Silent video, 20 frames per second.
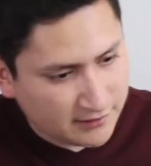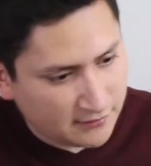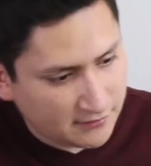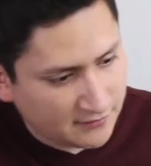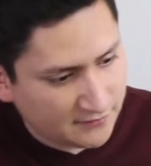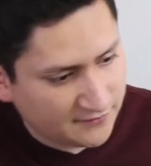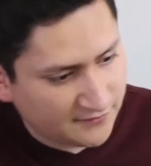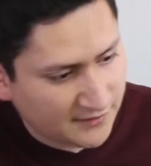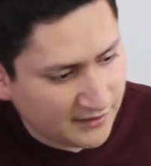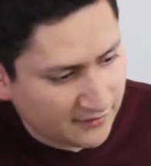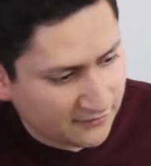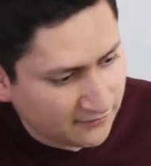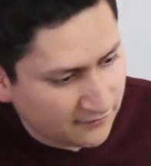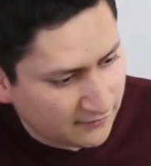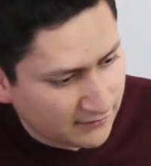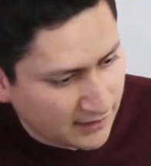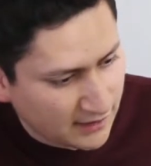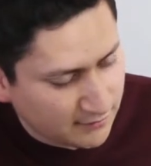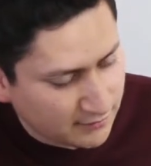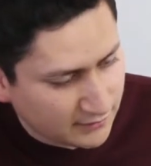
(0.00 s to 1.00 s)
here is
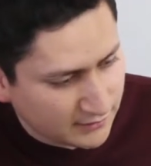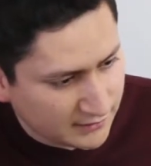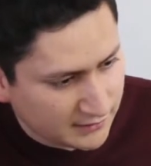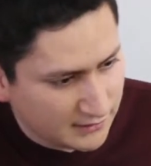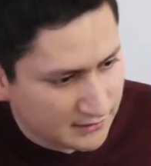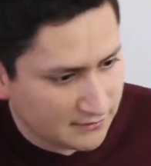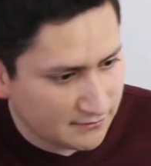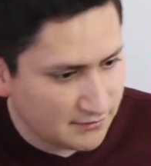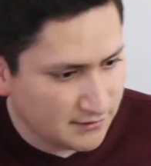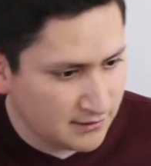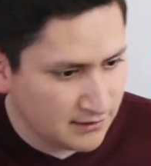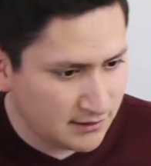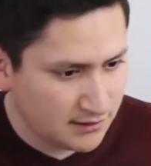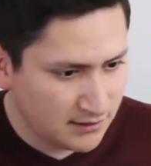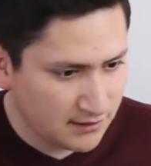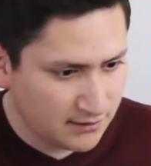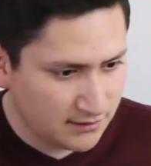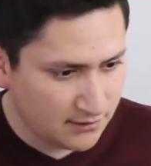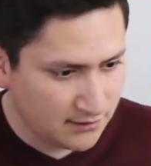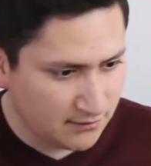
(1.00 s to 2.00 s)
actually, I believe,
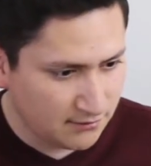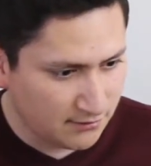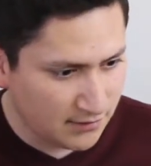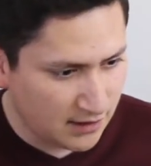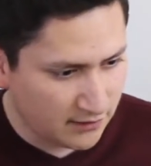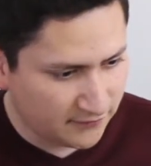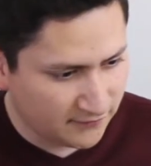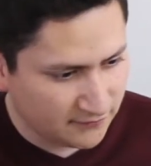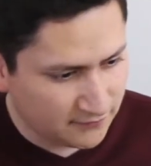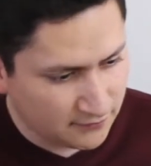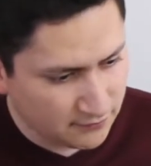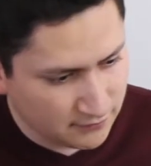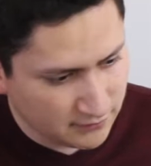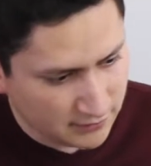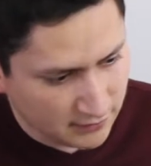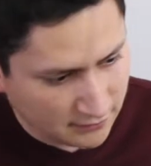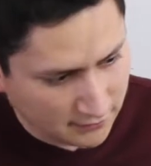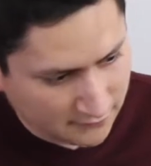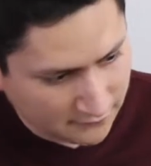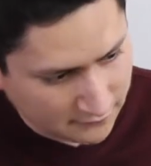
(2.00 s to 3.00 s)
about 2
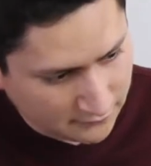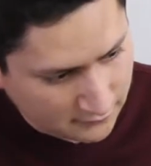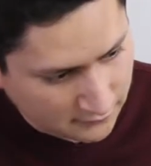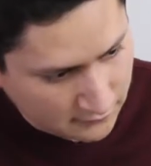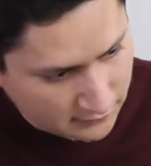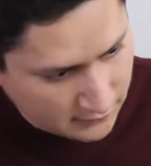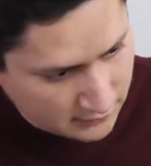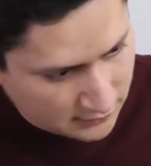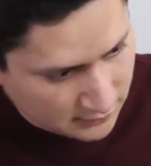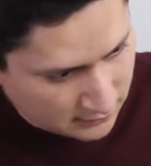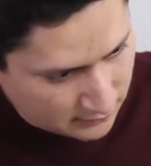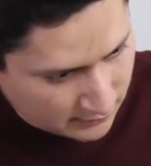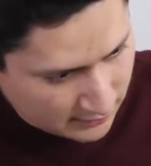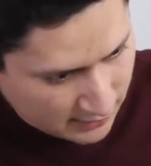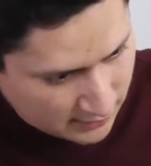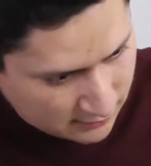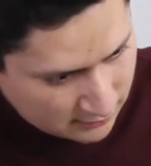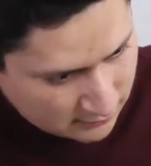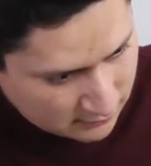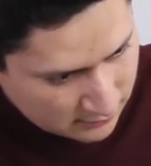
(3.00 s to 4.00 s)
years old
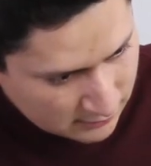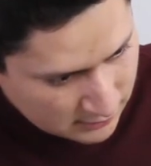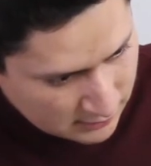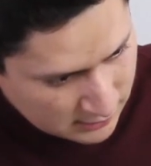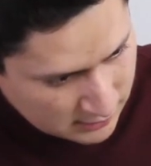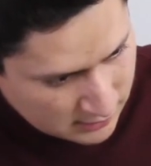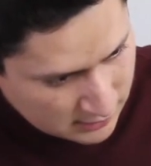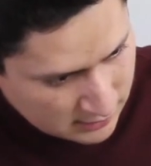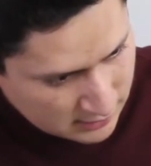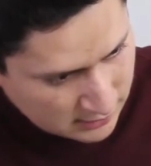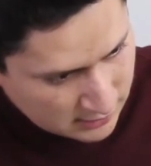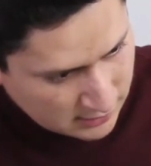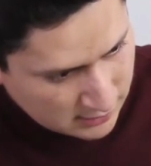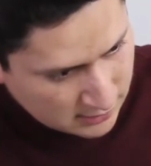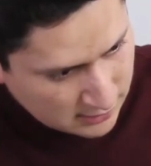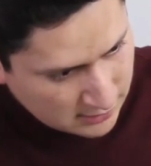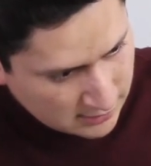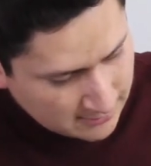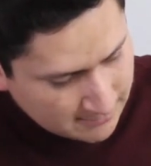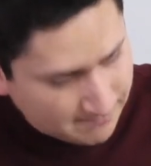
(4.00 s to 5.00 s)
now,
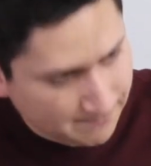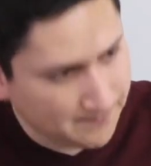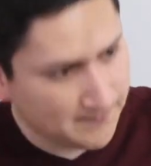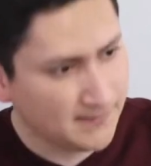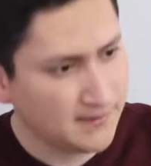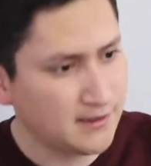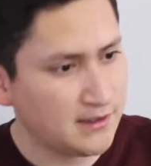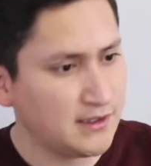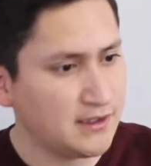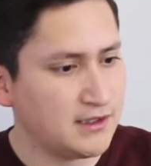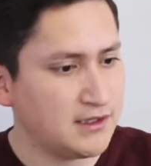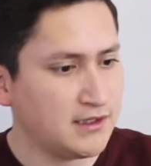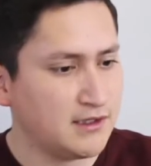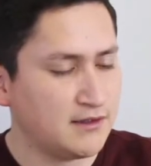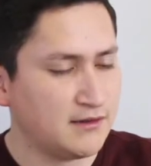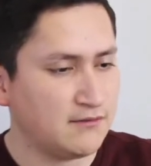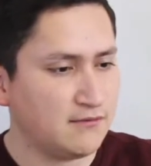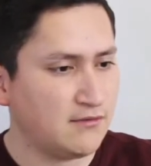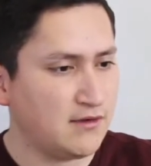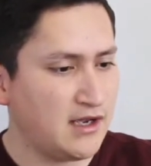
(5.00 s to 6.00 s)

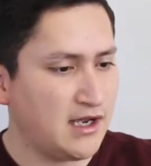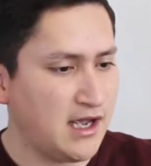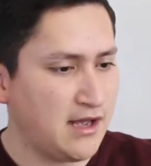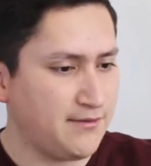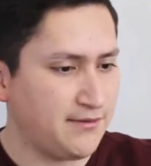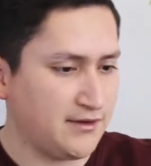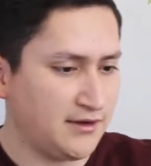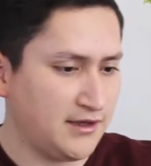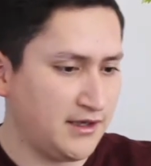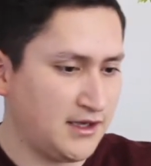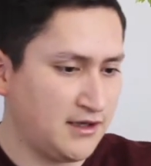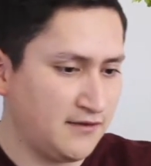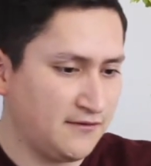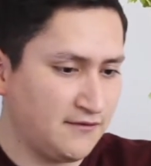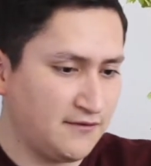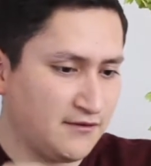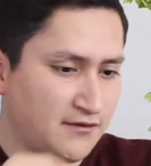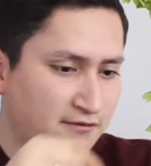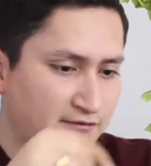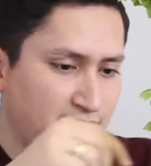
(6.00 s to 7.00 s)
and I have
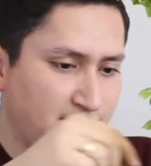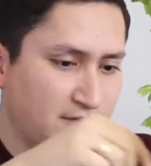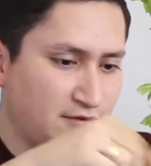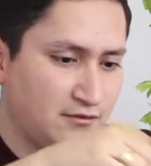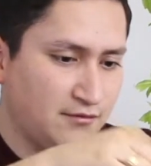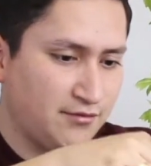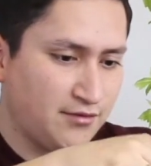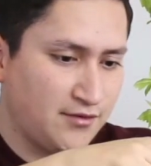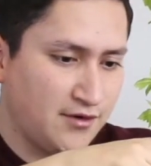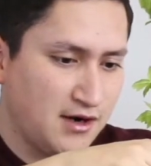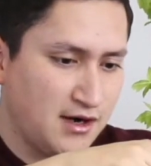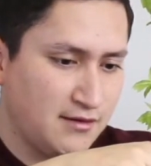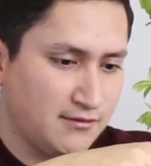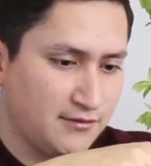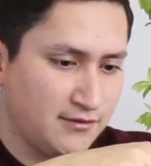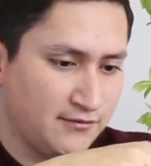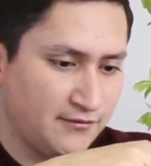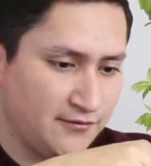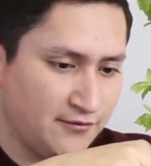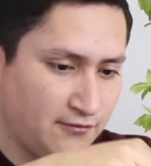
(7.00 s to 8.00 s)
encountered a few
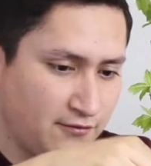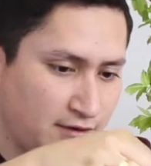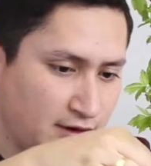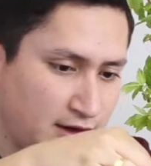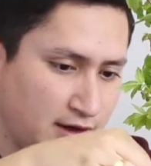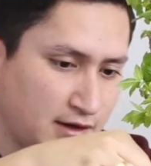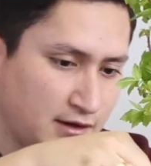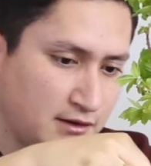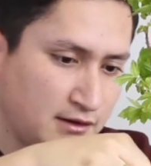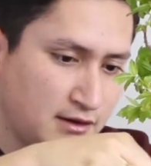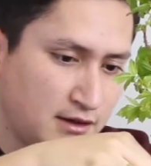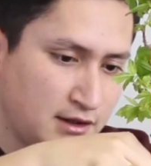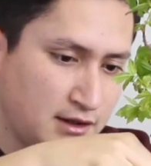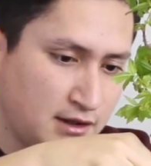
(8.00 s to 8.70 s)
problems where